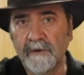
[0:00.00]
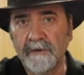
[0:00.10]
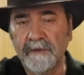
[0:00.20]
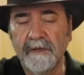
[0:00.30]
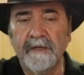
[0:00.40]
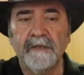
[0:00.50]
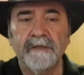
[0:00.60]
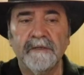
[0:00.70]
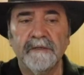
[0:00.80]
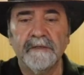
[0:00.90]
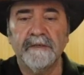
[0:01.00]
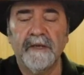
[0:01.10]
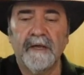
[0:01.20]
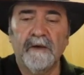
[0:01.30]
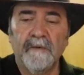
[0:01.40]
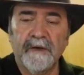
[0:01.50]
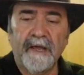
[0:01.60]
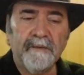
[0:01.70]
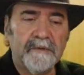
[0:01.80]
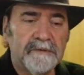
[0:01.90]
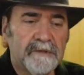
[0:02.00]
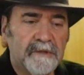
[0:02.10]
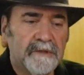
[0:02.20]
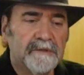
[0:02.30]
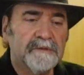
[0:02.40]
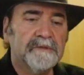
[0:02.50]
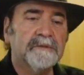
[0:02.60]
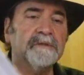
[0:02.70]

chord. Now what happens is